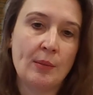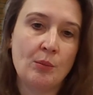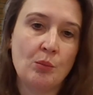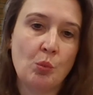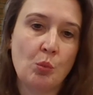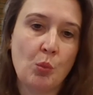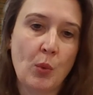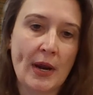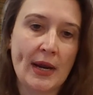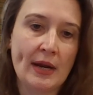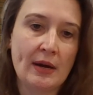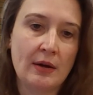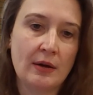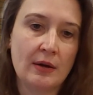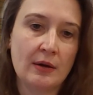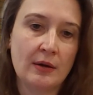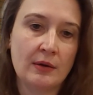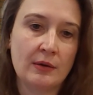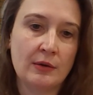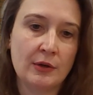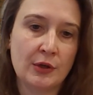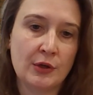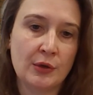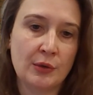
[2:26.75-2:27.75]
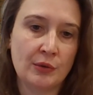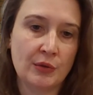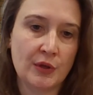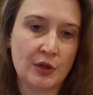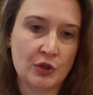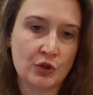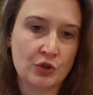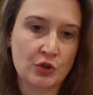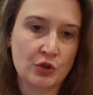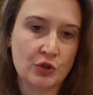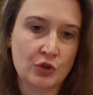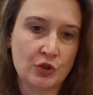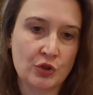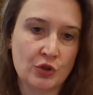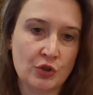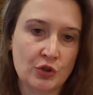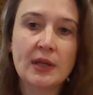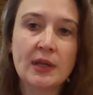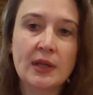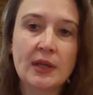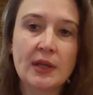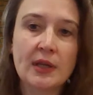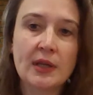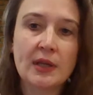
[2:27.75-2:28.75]
where they're churning a
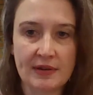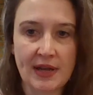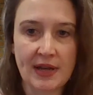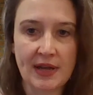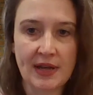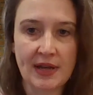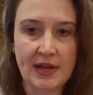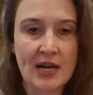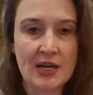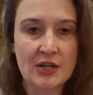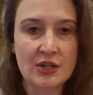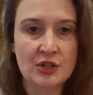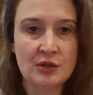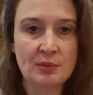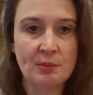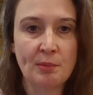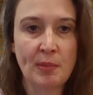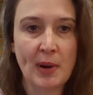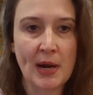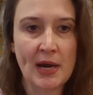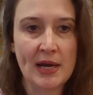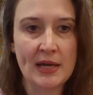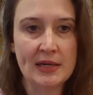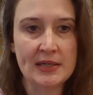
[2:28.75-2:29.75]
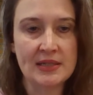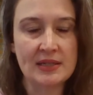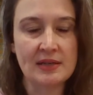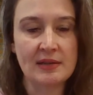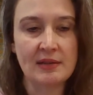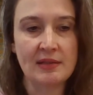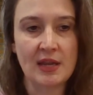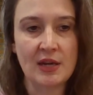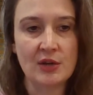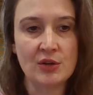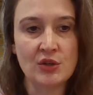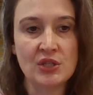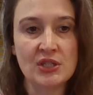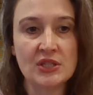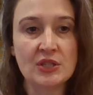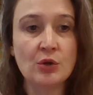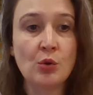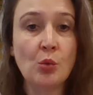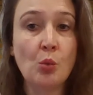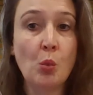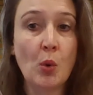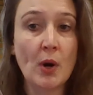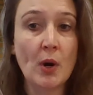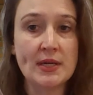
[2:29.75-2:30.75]
lot of cash, but they
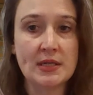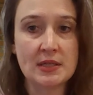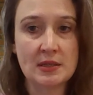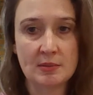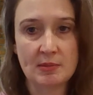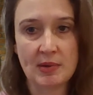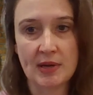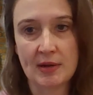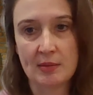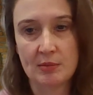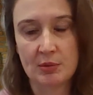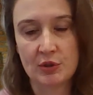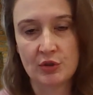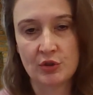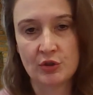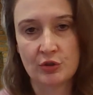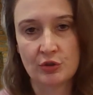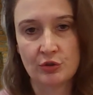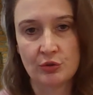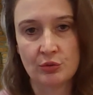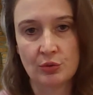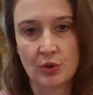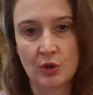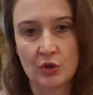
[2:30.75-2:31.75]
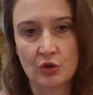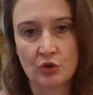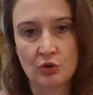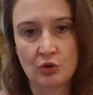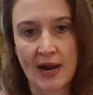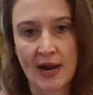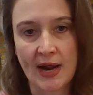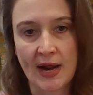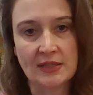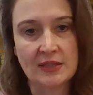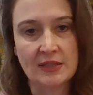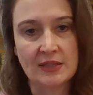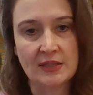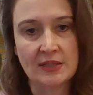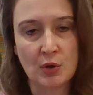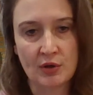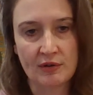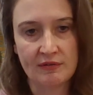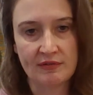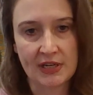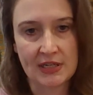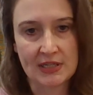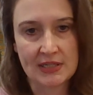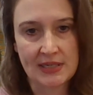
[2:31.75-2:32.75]
still want to be able to attract and
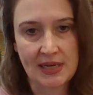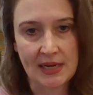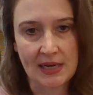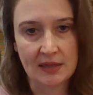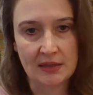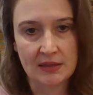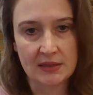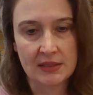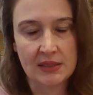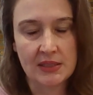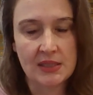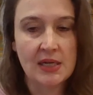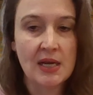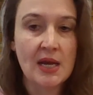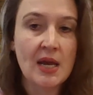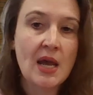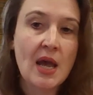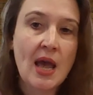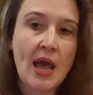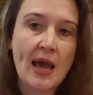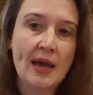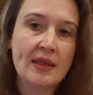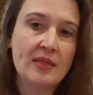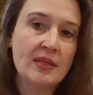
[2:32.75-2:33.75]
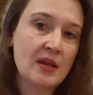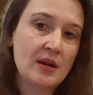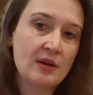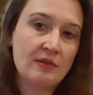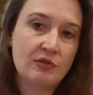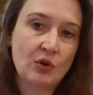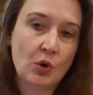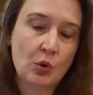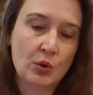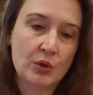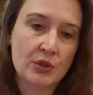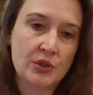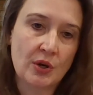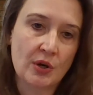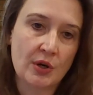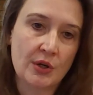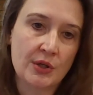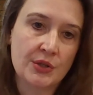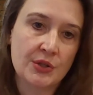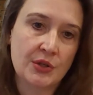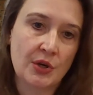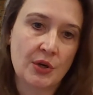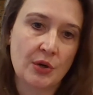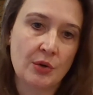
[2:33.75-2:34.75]
motivate talent. And then, of course,
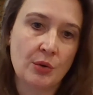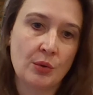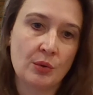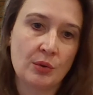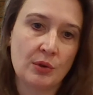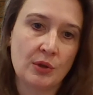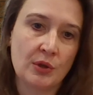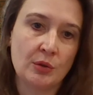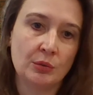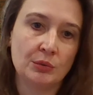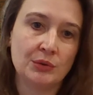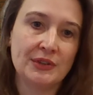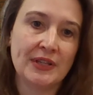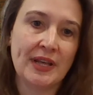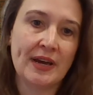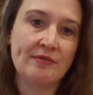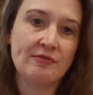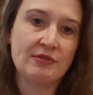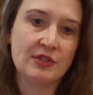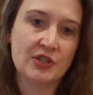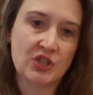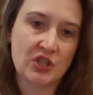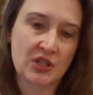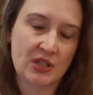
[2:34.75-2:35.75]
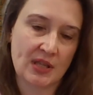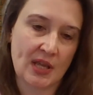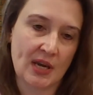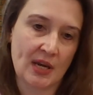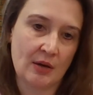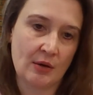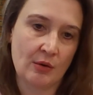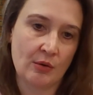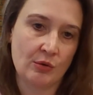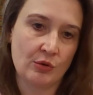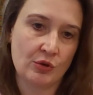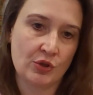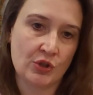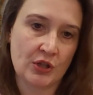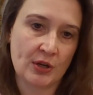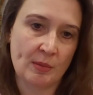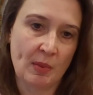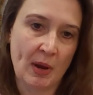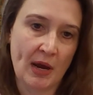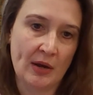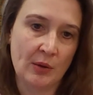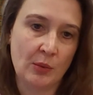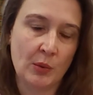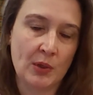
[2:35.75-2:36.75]
also leveraging that ownership
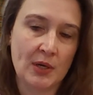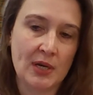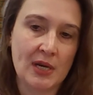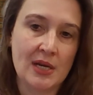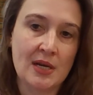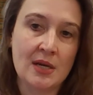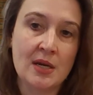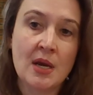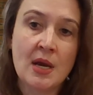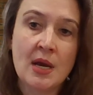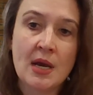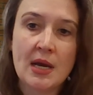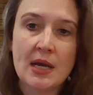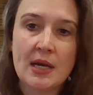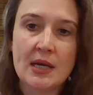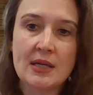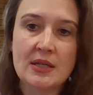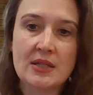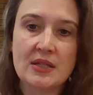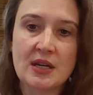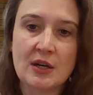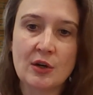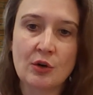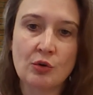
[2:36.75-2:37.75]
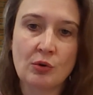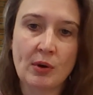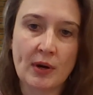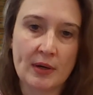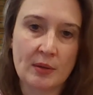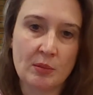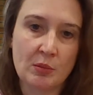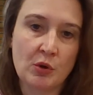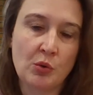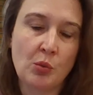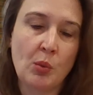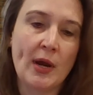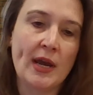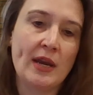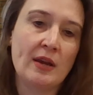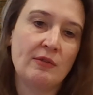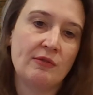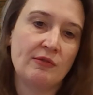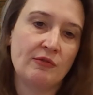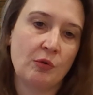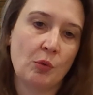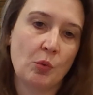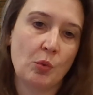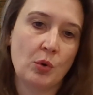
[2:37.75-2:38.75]
equity is an incredible way
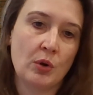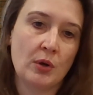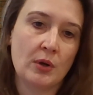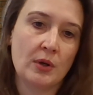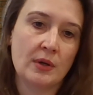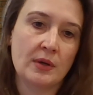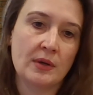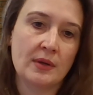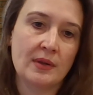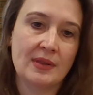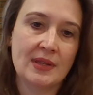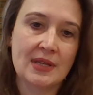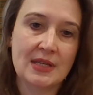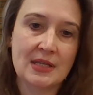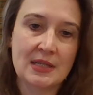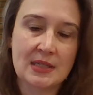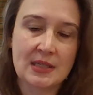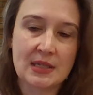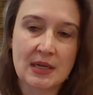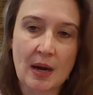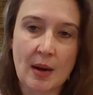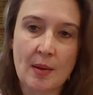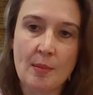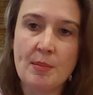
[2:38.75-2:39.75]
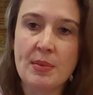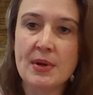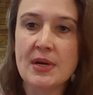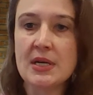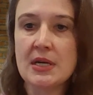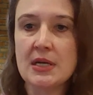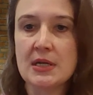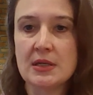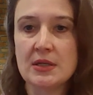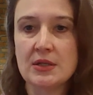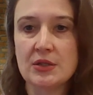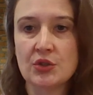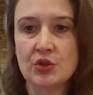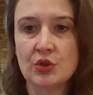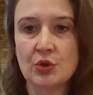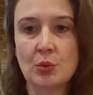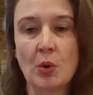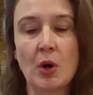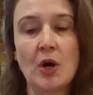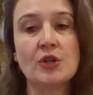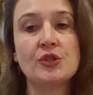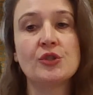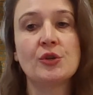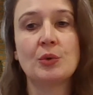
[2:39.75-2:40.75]
for these companies to
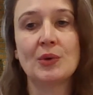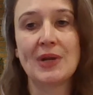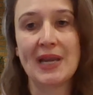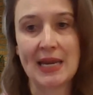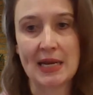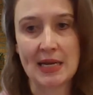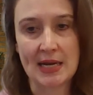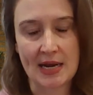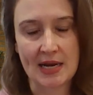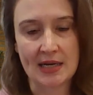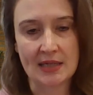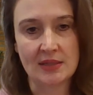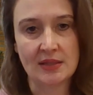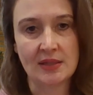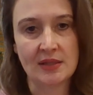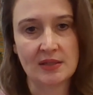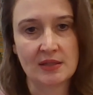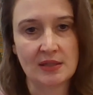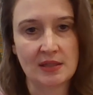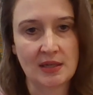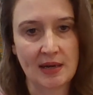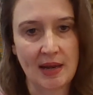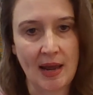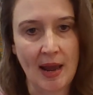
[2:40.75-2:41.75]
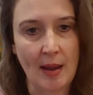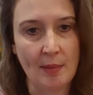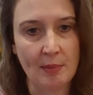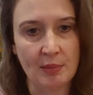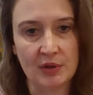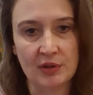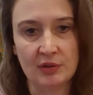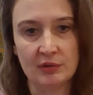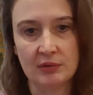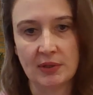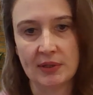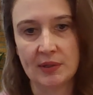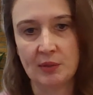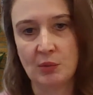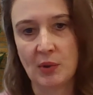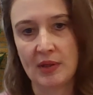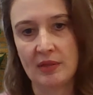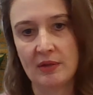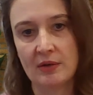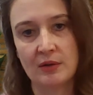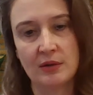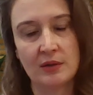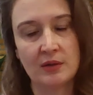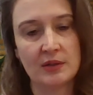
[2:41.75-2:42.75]
also gain access to capital, right?
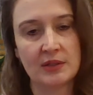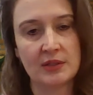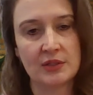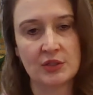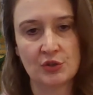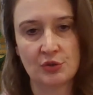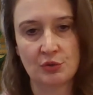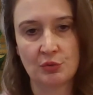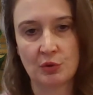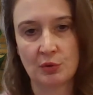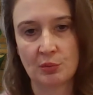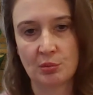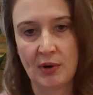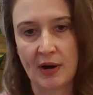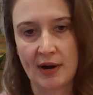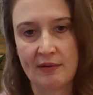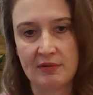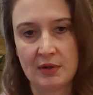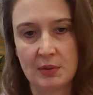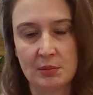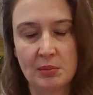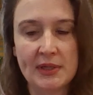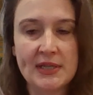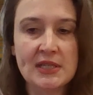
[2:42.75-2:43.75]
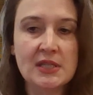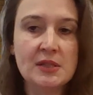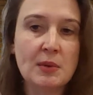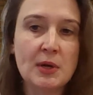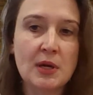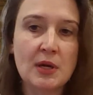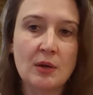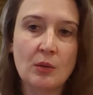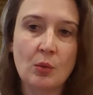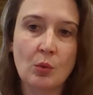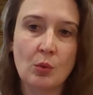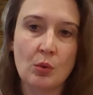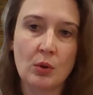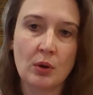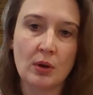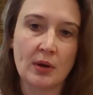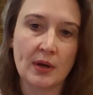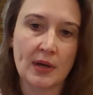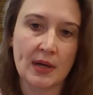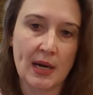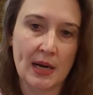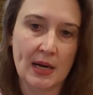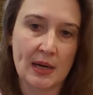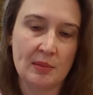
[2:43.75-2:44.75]
Whether it's through a private placement or
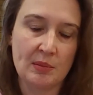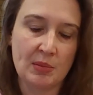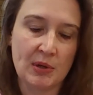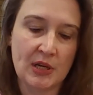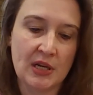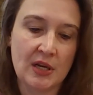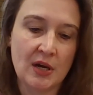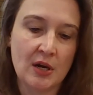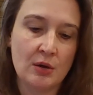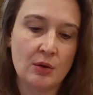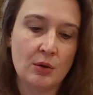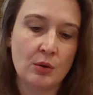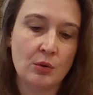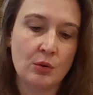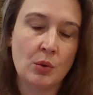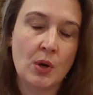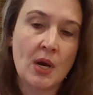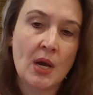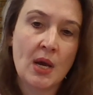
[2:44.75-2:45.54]
an IPO,